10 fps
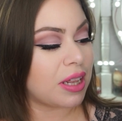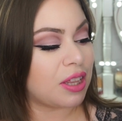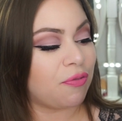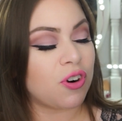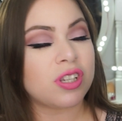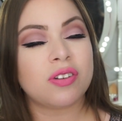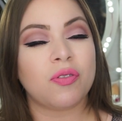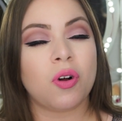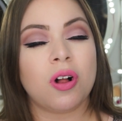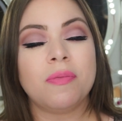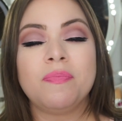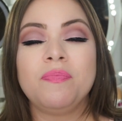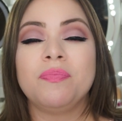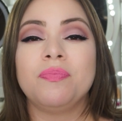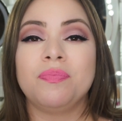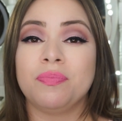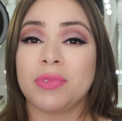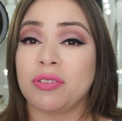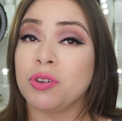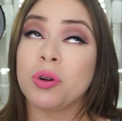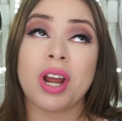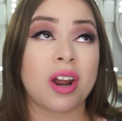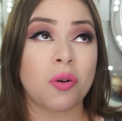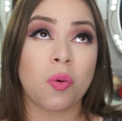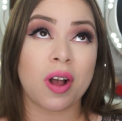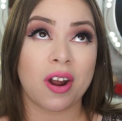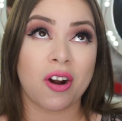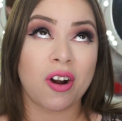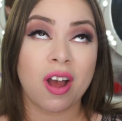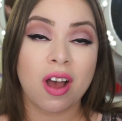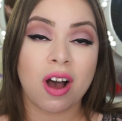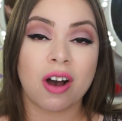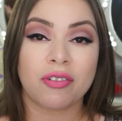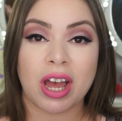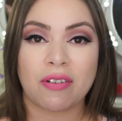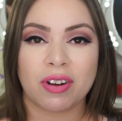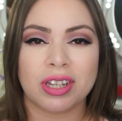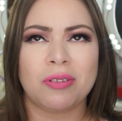First of all, if you're not aware of Kat Von D,